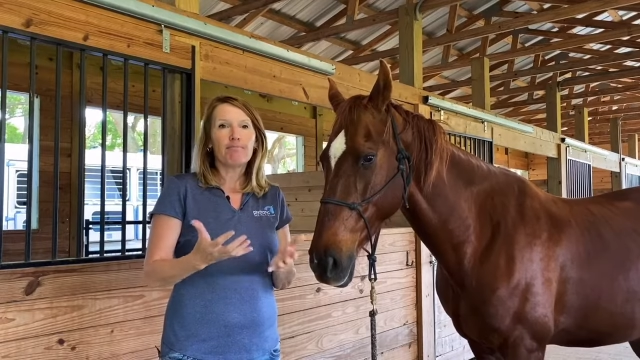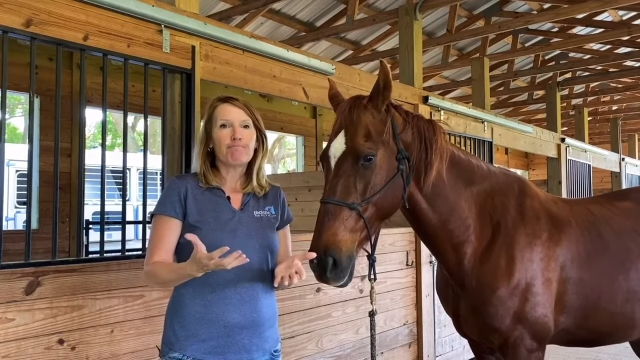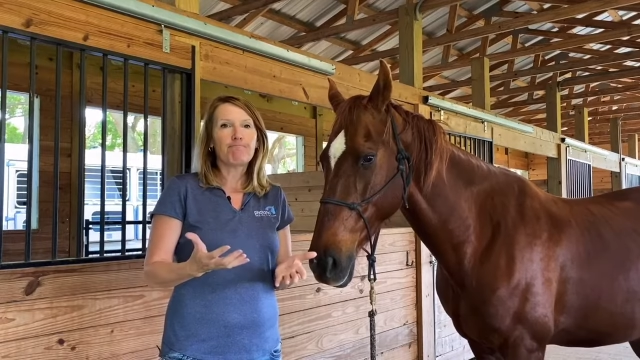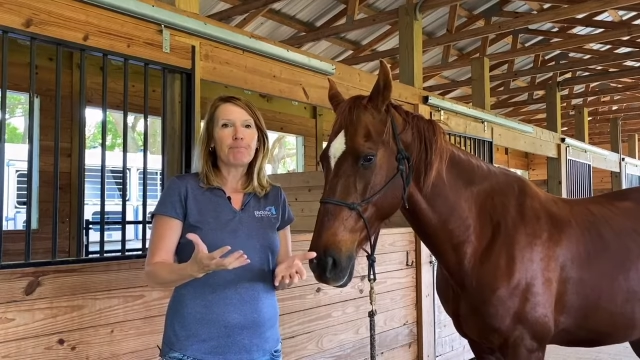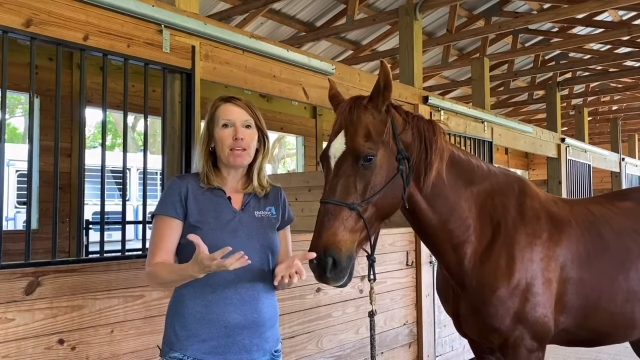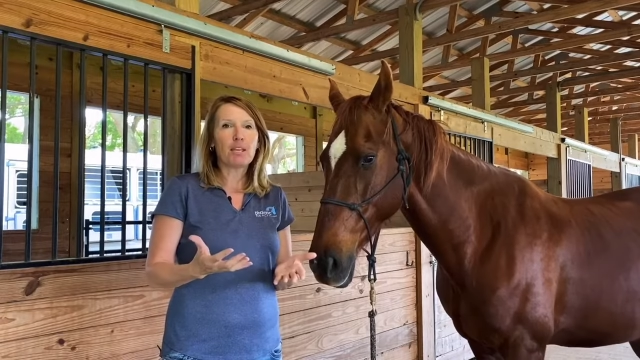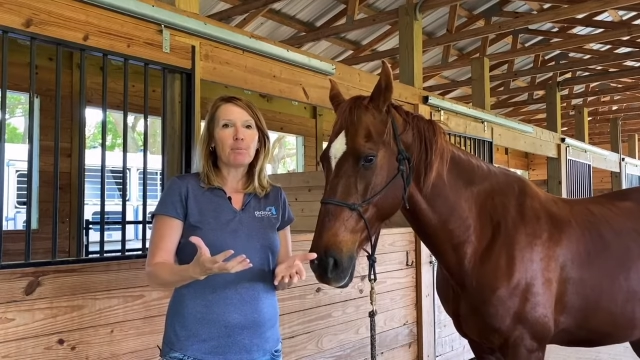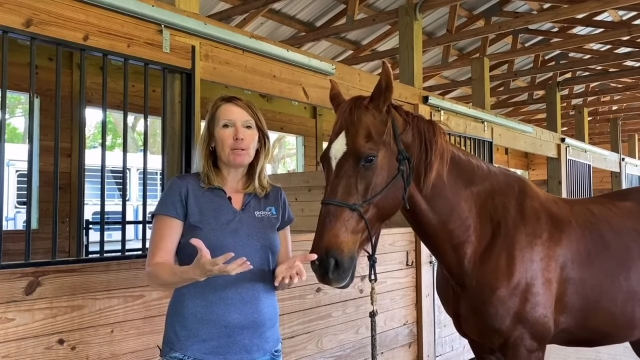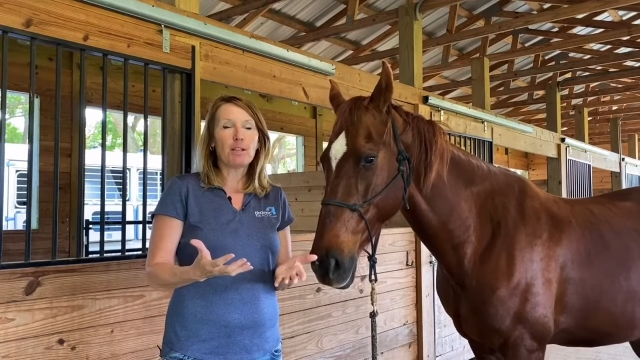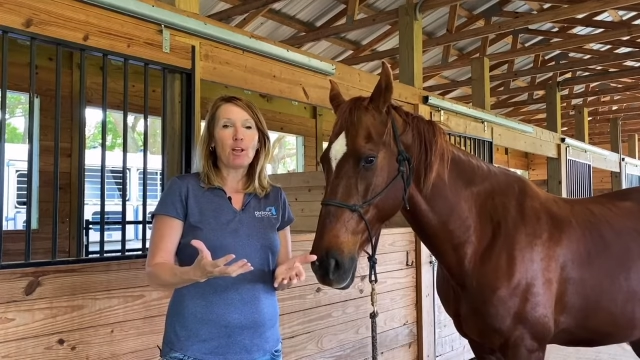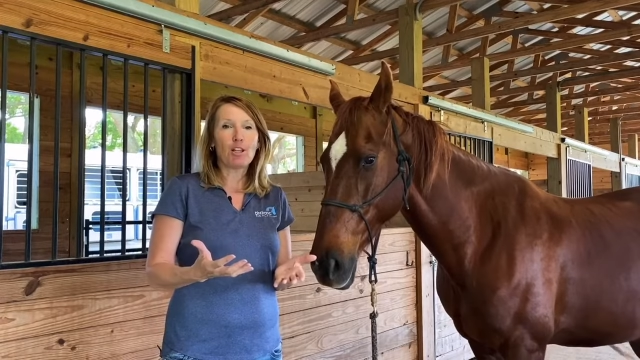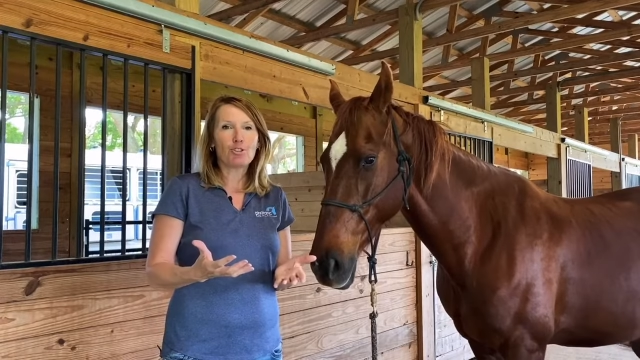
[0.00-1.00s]
they could
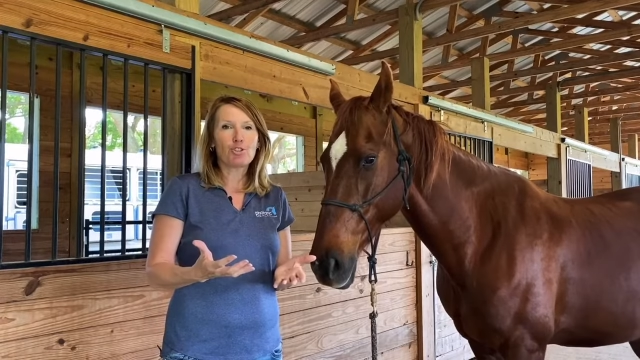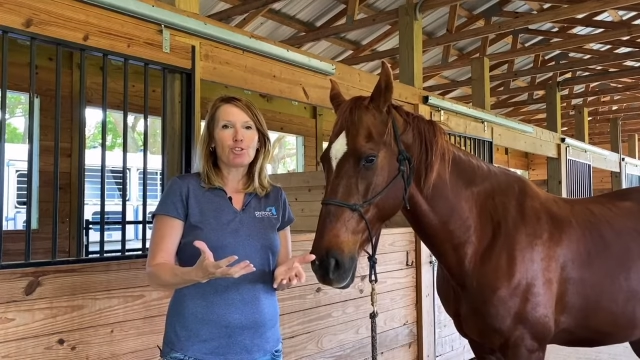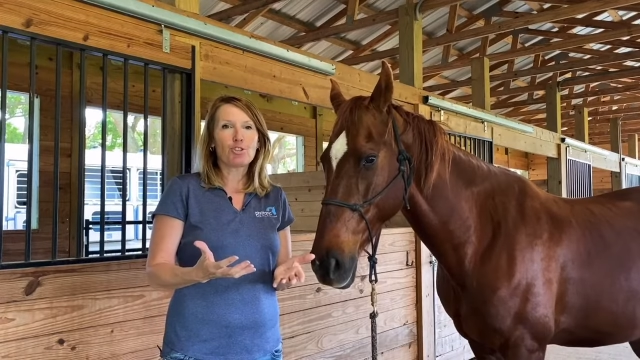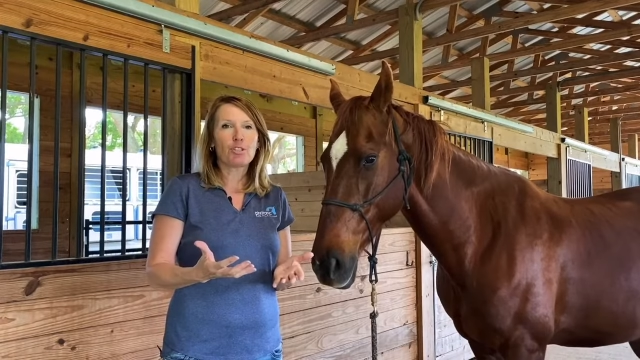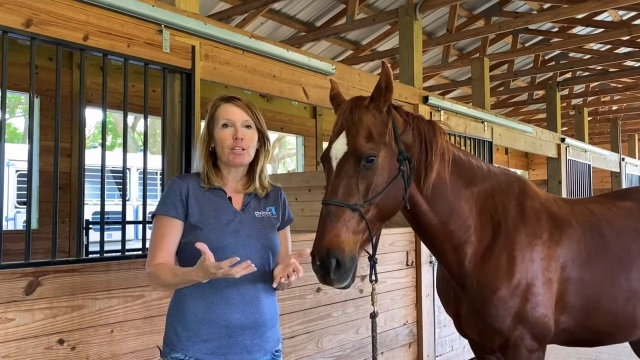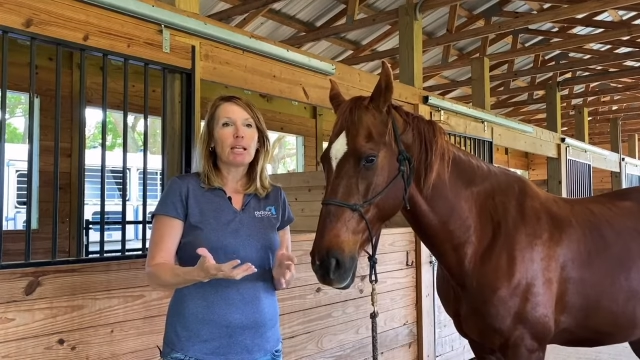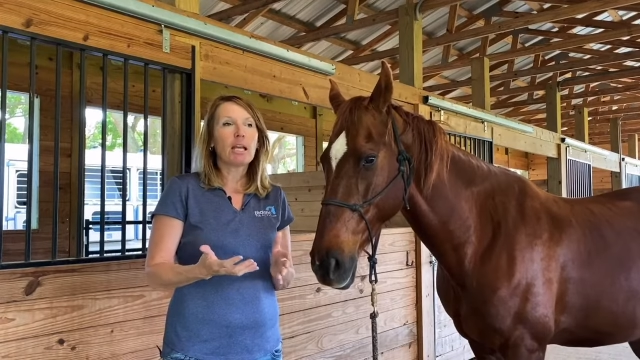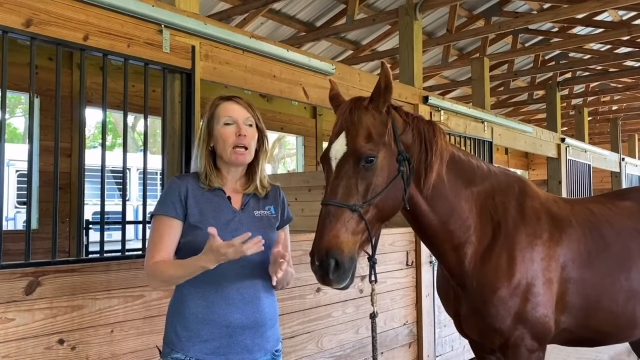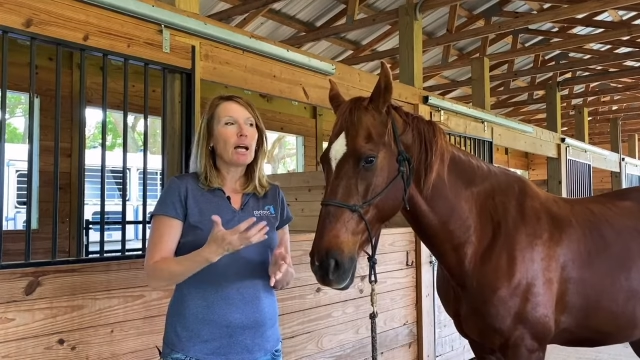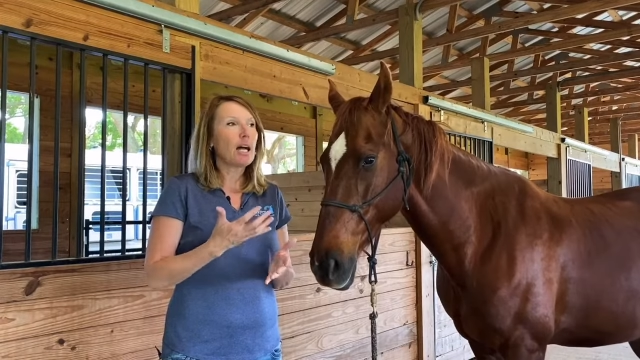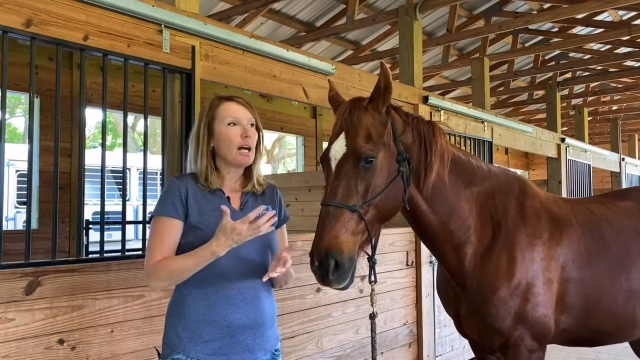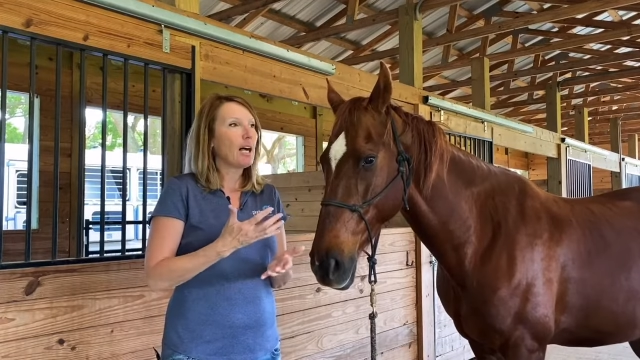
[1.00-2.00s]
be lunch.
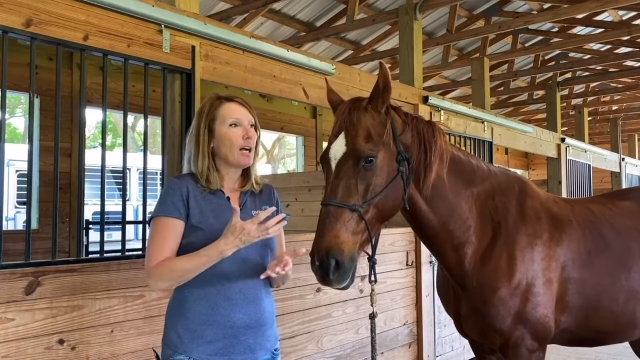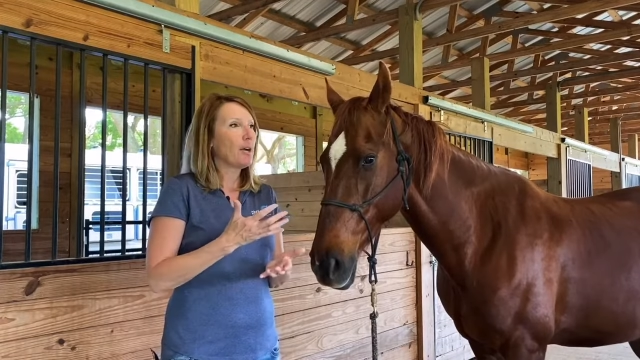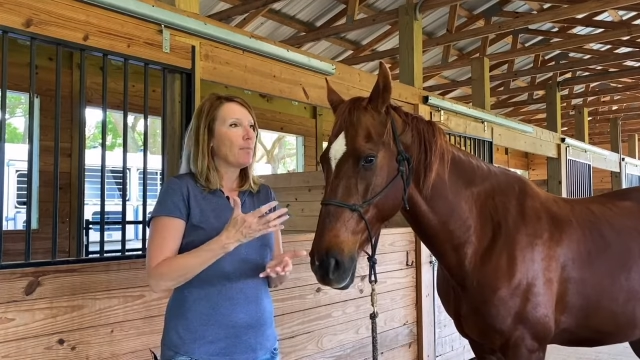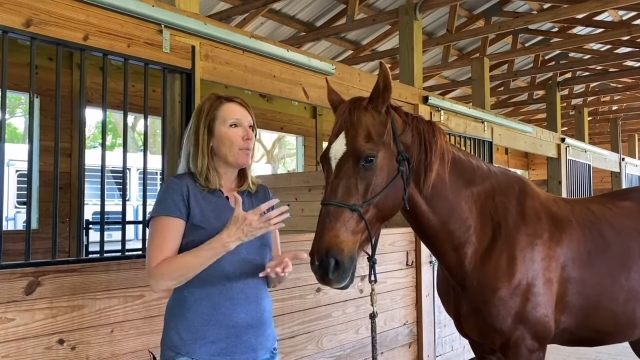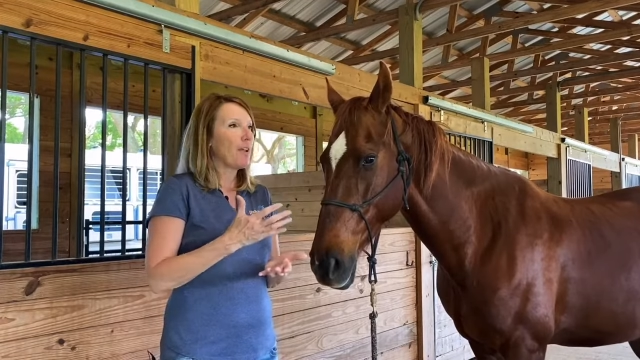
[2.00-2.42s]
Um,